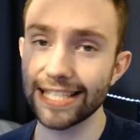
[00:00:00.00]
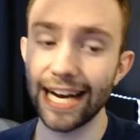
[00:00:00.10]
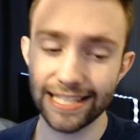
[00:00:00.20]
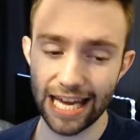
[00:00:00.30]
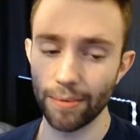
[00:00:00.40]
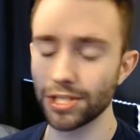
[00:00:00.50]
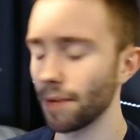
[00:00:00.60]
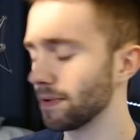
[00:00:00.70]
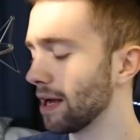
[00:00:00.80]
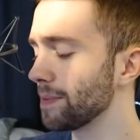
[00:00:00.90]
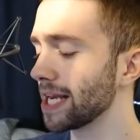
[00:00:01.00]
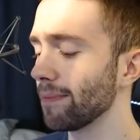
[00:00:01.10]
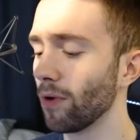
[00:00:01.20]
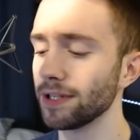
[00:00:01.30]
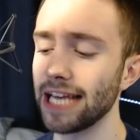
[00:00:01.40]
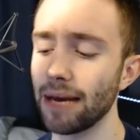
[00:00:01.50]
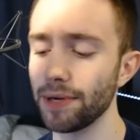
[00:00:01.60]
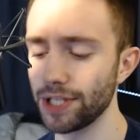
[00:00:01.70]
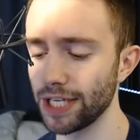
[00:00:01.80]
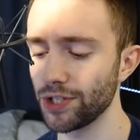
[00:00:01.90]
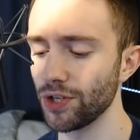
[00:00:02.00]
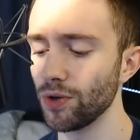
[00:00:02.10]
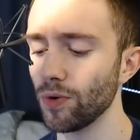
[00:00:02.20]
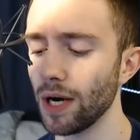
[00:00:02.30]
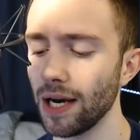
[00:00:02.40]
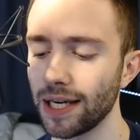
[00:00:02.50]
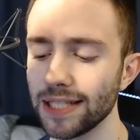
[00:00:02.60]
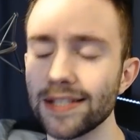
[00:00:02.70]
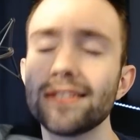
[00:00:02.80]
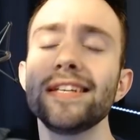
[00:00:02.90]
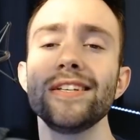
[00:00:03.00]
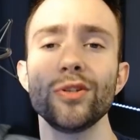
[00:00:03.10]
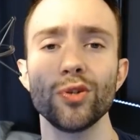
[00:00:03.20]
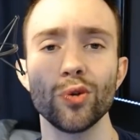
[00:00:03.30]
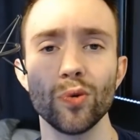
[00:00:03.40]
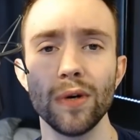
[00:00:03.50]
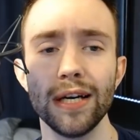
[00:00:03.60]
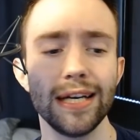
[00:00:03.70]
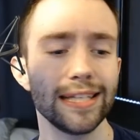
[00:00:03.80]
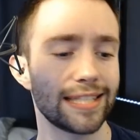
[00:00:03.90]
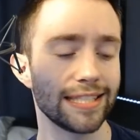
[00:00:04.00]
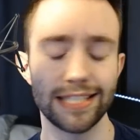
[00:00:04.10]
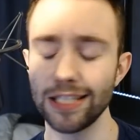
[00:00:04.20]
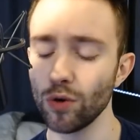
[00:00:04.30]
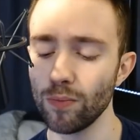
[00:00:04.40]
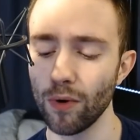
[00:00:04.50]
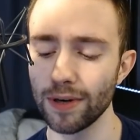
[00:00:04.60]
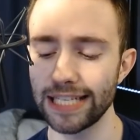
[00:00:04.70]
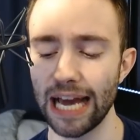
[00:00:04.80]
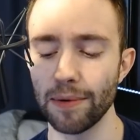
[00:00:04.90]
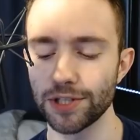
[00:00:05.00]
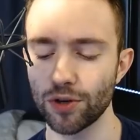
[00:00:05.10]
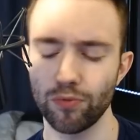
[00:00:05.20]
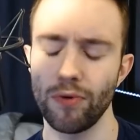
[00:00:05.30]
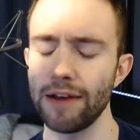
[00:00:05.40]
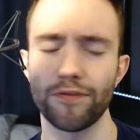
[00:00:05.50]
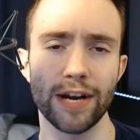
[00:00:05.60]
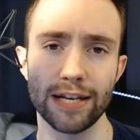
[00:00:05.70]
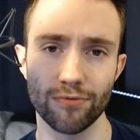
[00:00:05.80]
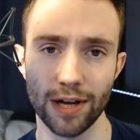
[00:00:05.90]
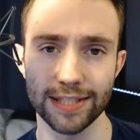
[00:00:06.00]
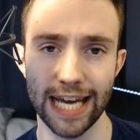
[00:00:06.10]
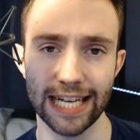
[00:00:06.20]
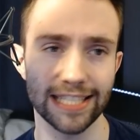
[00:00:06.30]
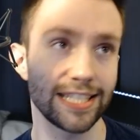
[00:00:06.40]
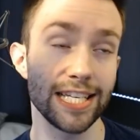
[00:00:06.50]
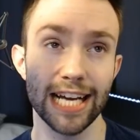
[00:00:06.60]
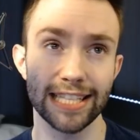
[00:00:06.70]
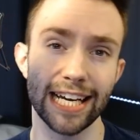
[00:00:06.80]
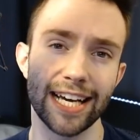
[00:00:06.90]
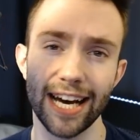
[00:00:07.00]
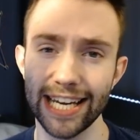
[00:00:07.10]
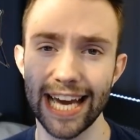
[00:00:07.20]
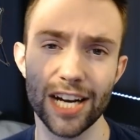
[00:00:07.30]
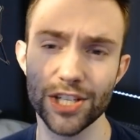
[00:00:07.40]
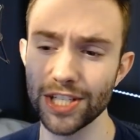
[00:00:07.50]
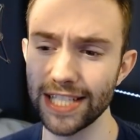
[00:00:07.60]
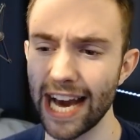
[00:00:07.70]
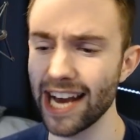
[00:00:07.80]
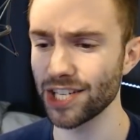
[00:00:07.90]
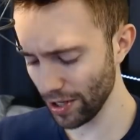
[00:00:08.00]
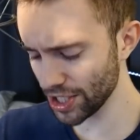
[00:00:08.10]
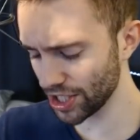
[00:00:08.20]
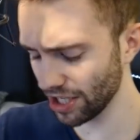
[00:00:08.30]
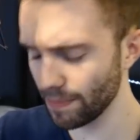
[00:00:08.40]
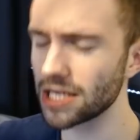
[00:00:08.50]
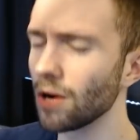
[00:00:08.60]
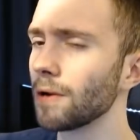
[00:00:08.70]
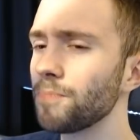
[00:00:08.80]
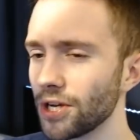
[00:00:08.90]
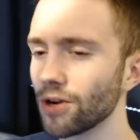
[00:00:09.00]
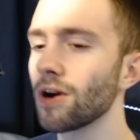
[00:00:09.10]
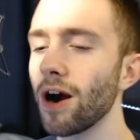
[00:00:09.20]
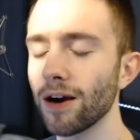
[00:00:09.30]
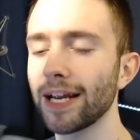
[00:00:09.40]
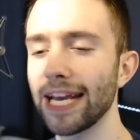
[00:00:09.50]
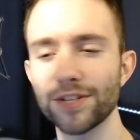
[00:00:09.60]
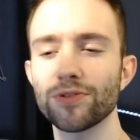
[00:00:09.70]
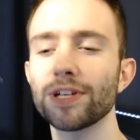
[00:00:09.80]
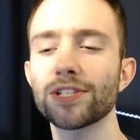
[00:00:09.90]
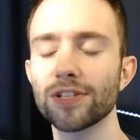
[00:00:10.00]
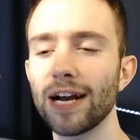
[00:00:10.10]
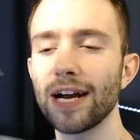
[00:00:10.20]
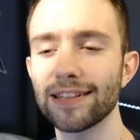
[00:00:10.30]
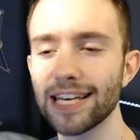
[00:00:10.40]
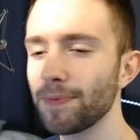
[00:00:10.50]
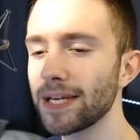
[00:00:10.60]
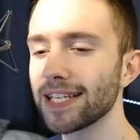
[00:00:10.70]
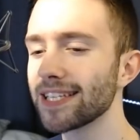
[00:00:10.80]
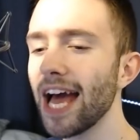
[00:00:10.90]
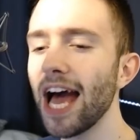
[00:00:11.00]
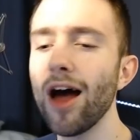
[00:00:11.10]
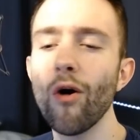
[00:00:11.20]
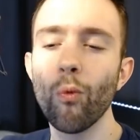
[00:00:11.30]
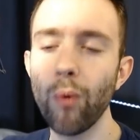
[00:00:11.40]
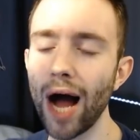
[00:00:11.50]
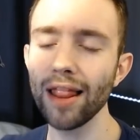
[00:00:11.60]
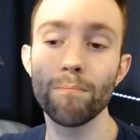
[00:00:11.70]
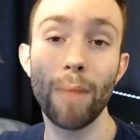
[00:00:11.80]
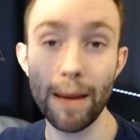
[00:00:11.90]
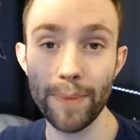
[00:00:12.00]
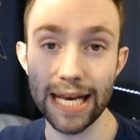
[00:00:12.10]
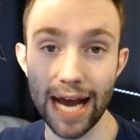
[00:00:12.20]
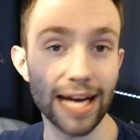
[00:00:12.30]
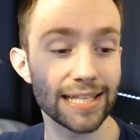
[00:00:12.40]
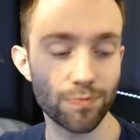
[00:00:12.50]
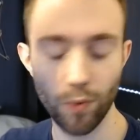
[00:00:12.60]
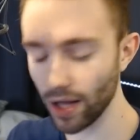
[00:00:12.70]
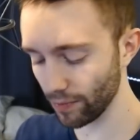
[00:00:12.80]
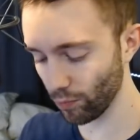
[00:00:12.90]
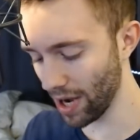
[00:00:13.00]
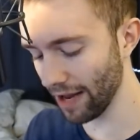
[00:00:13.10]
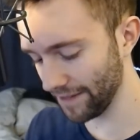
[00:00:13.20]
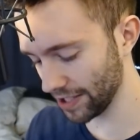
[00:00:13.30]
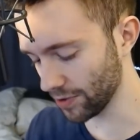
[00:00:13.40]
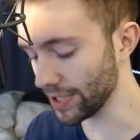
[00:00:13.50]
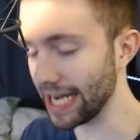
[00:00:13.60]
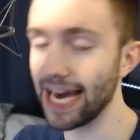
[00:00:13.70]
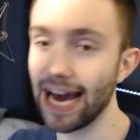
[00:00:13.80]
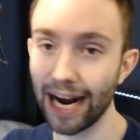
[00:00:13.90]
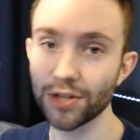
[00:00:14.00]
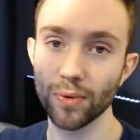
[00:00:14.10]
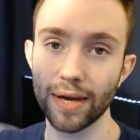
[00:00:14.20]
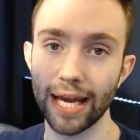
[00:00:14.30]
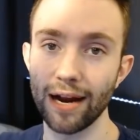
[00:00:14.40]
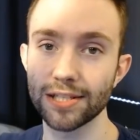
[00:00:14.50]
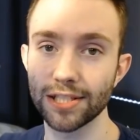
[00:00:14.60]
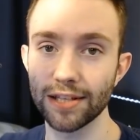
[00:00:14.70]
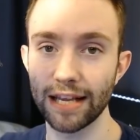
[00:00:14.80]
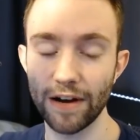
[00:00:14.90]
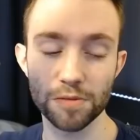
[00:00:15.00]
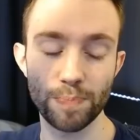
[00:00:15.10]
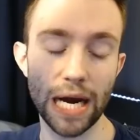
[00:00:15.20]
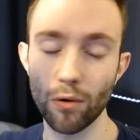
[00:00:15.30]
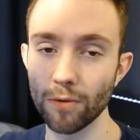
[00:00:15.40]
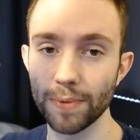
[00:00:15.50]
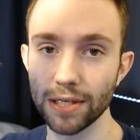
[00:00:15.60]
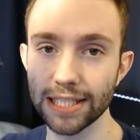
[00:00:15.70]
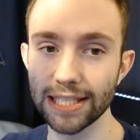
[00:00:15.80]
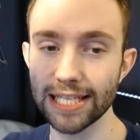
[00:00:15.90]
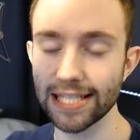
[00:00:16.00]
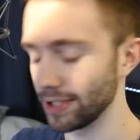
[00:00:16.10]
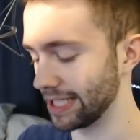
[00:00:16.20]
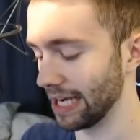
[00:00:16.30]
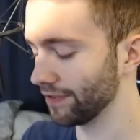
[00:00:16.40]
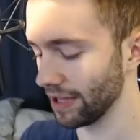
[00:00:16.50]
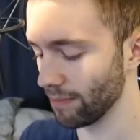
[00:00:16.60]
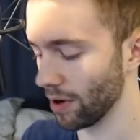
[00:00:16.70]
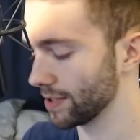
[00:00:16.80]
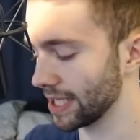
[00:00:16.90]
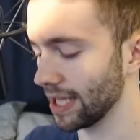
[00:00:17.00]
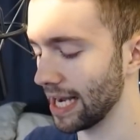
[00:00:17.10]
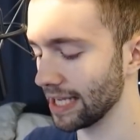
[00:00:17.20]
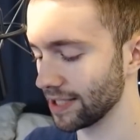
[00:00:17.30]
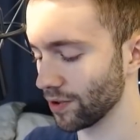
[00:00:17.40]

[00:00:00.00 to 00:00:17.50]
attack damage up, and will help you get more damage as you continue to do more damage. Great for hit and run tactics. You got that cunning action dash. We're just going to be going pure Arcane Trickster, I think, because while it might be nice, while if this was an actual character that if I was power building this, I would definitely multi-class